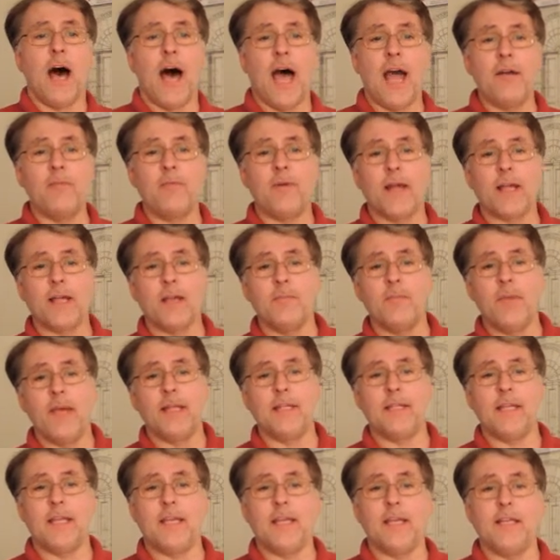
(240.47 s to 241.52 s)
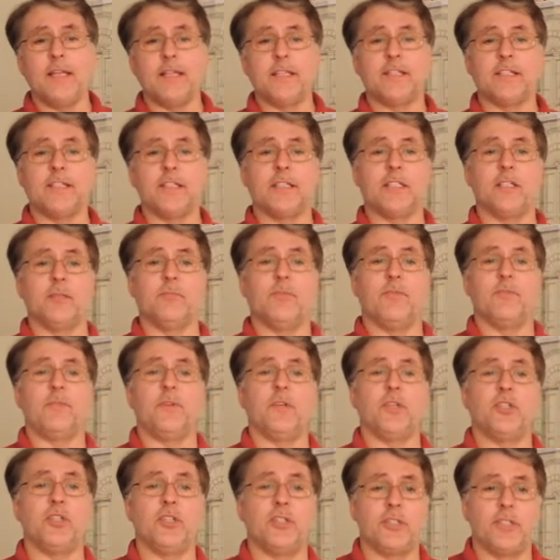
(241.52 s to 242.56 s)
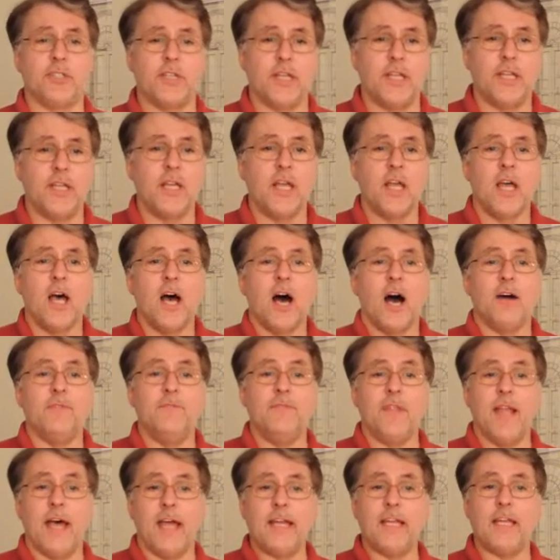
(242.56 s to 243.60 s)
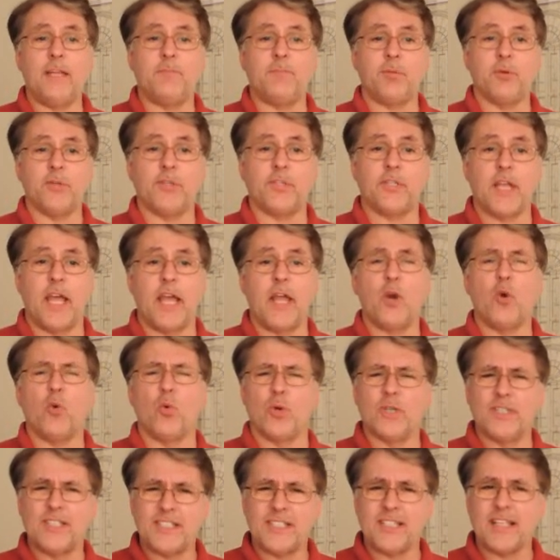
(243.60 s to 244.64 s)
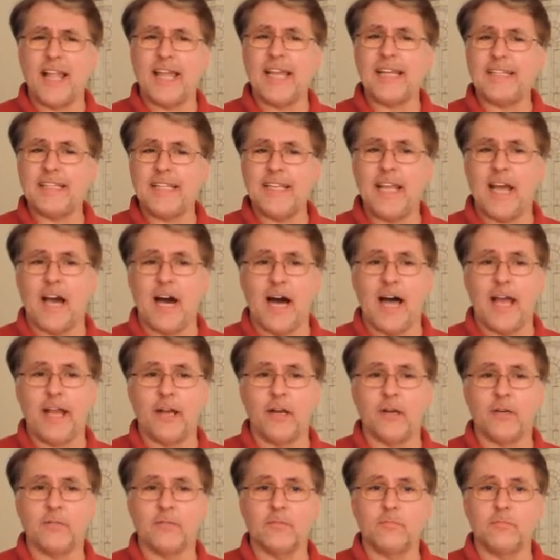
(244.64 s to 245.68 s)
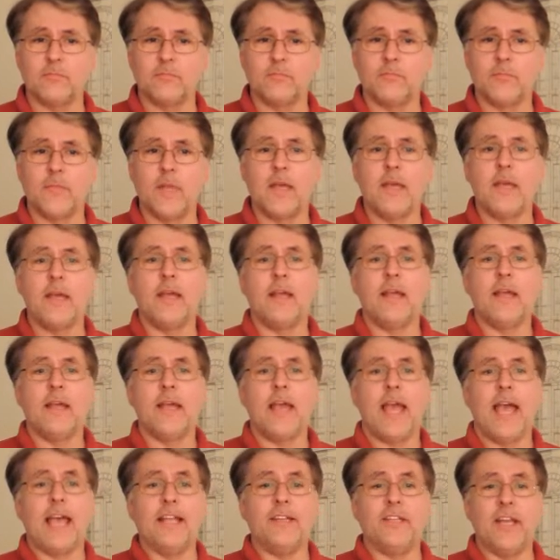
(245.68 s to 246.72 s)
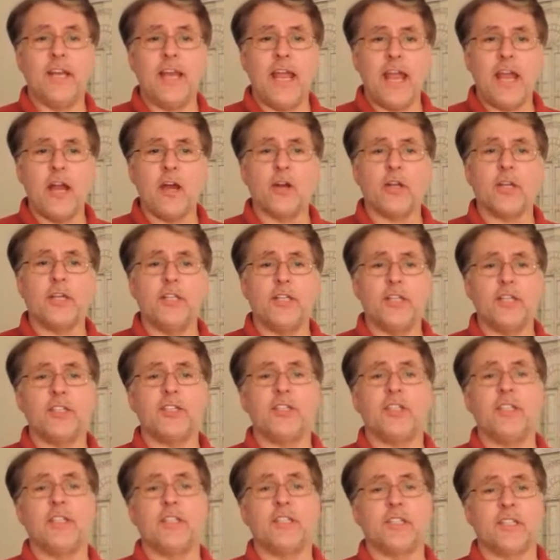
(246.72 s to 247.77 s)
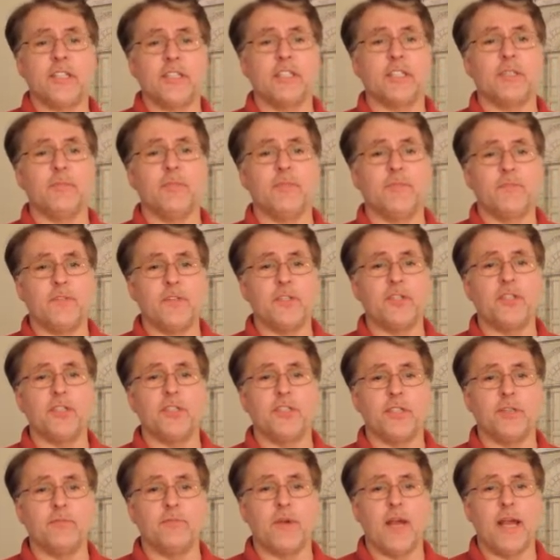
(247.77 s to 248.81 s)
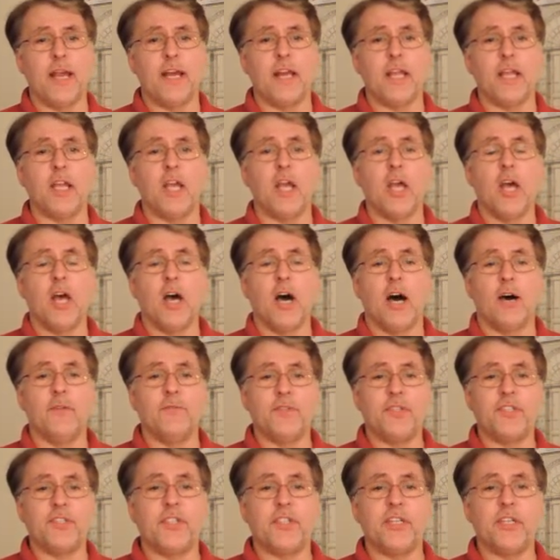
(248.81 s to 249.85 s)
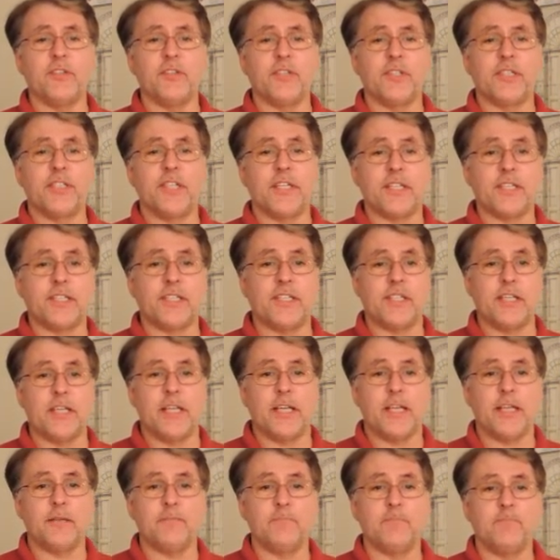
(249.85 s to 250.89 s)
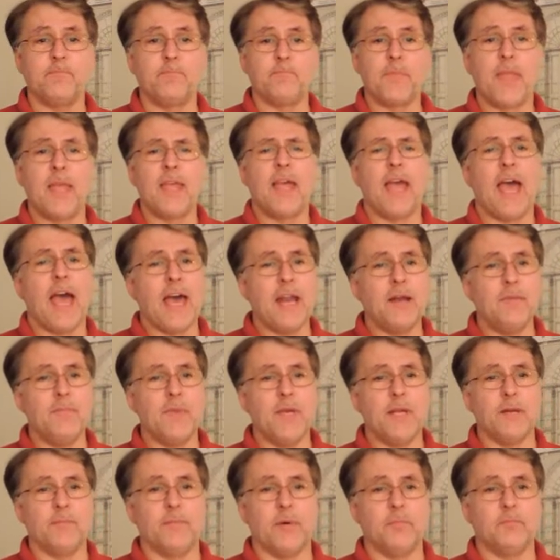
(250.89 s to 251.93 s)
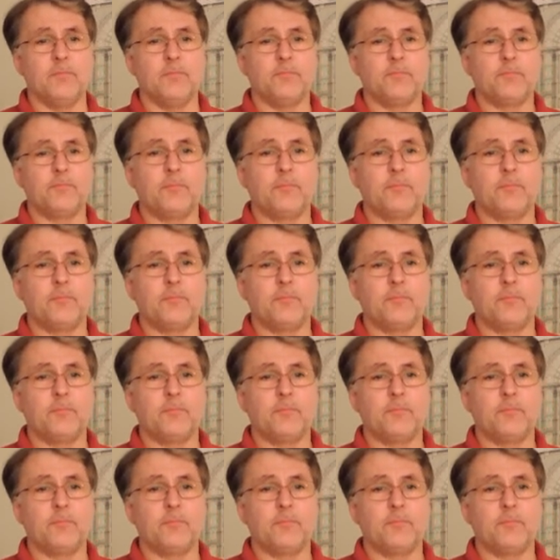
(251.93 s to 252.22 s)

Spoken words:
I recommend a heating system efficiency of 90% or slightly higher, and an air conditioning system efficiency rating of C or 16 at a minimum.